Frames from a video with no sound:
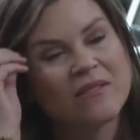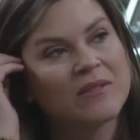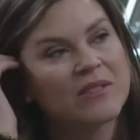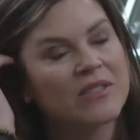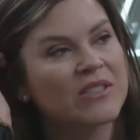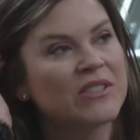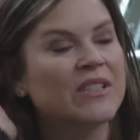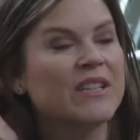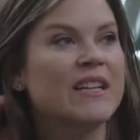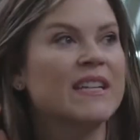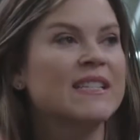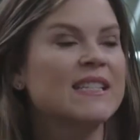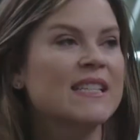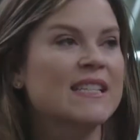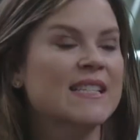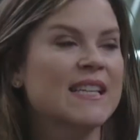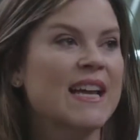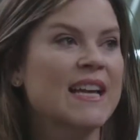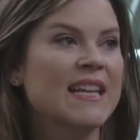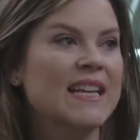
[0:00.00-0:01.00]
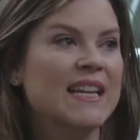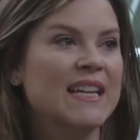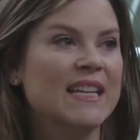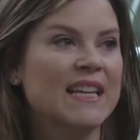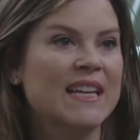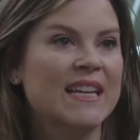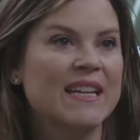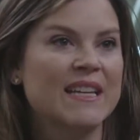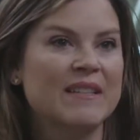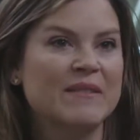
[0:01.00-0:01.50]
For sure. It's exciting
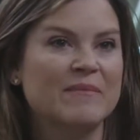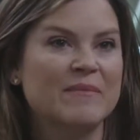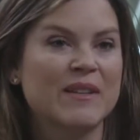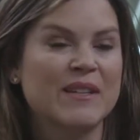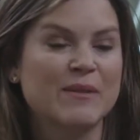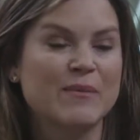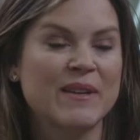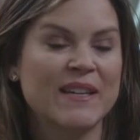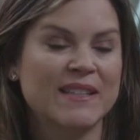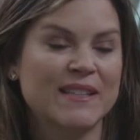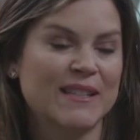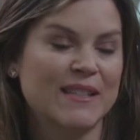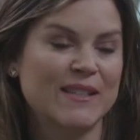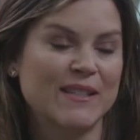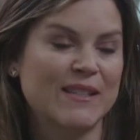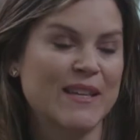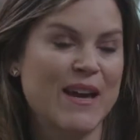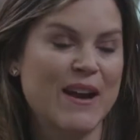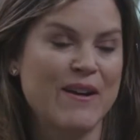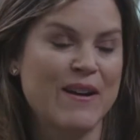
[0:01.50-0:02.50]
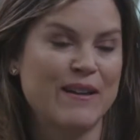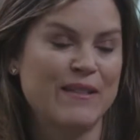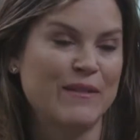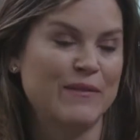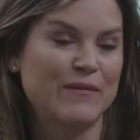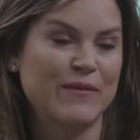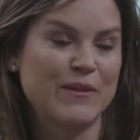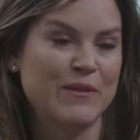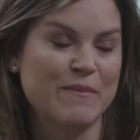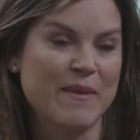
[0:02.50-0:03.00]
because we get to carry the
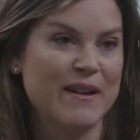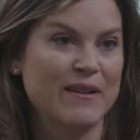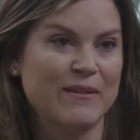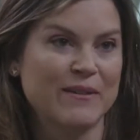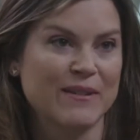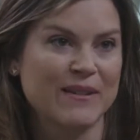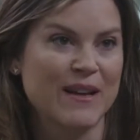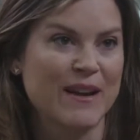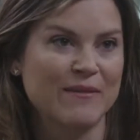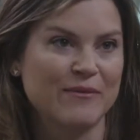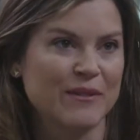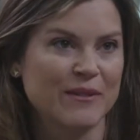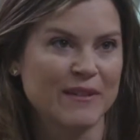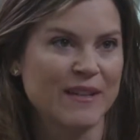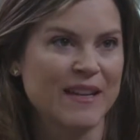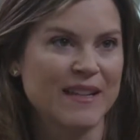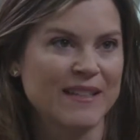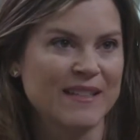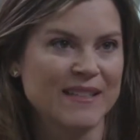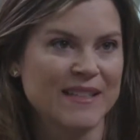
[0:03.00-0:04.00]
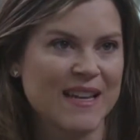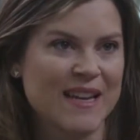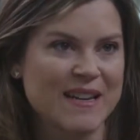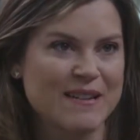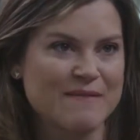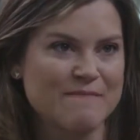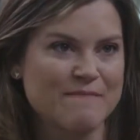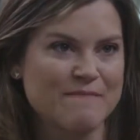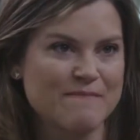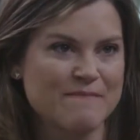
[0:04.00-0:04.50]
full Microsoft
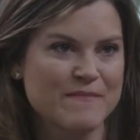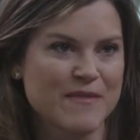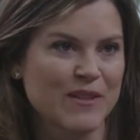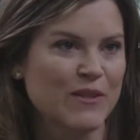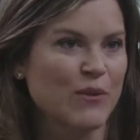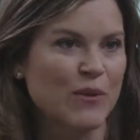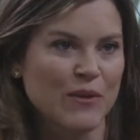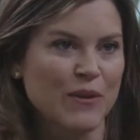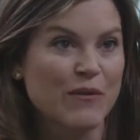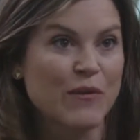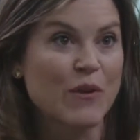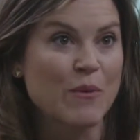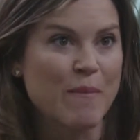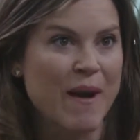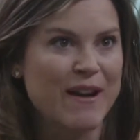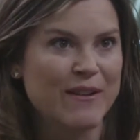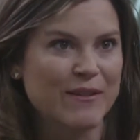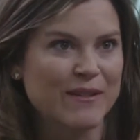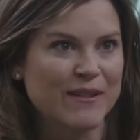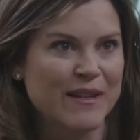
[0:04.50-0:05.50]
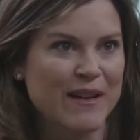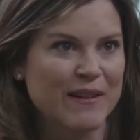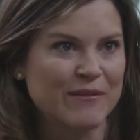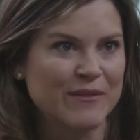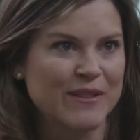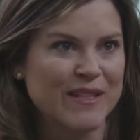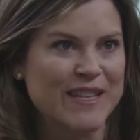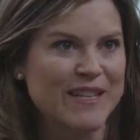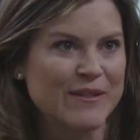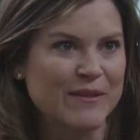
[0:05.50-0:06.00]
and assort the full
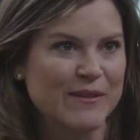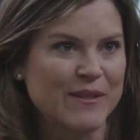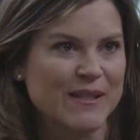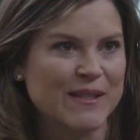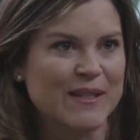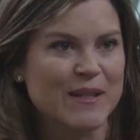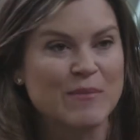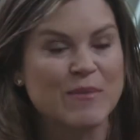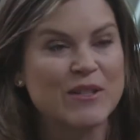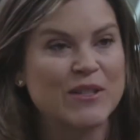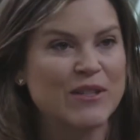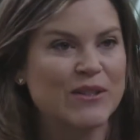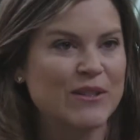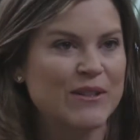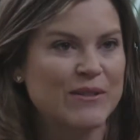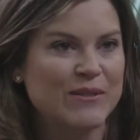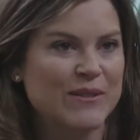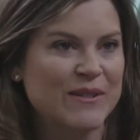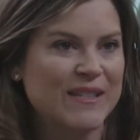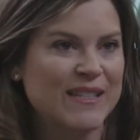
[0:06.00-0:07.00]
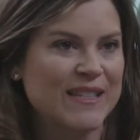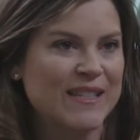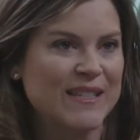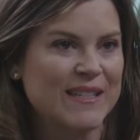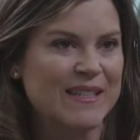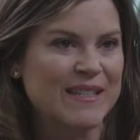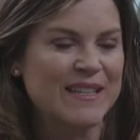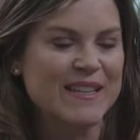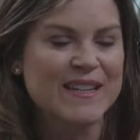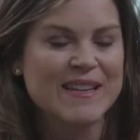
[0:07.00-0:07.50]
Microsoft ecosystem, which you don't see
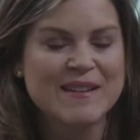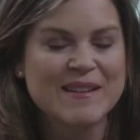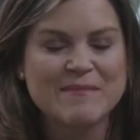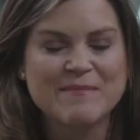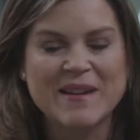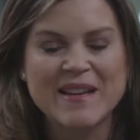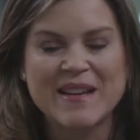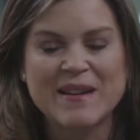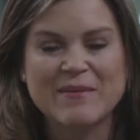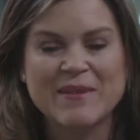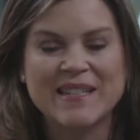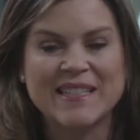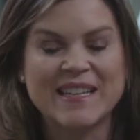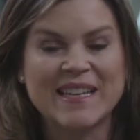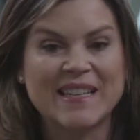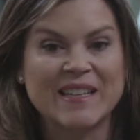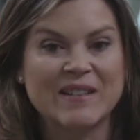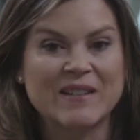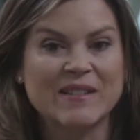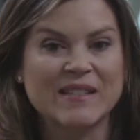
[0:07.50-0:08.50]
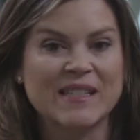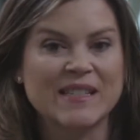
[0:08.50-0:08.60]
in many retailers.